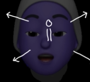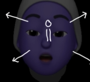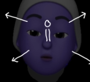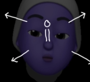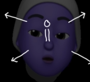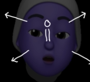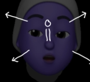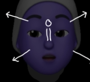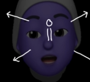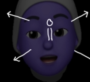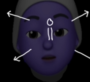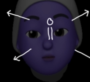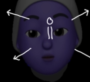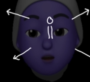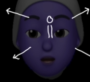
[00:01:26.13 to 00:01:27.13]
and work
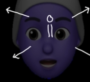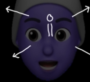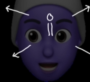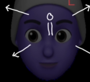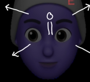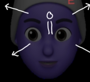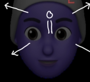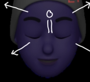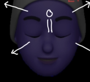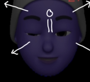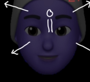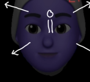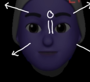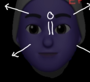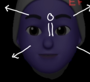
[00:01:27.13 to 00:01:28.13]
out what
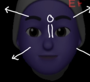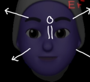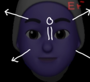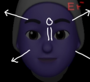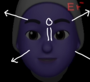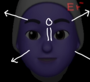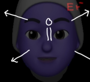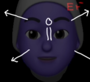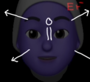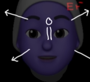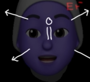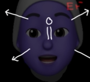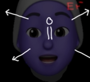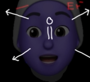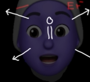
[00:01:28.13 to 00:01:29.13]
happens
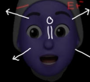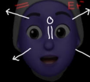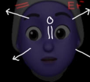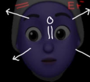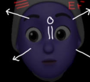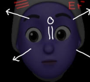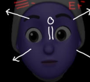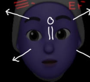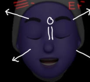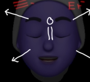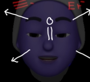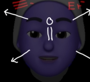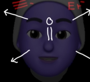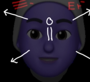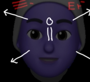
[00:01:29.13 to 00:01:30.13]
ethyl
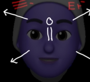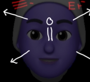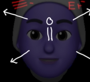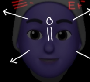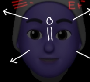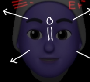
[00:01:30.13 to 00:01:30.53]
minus,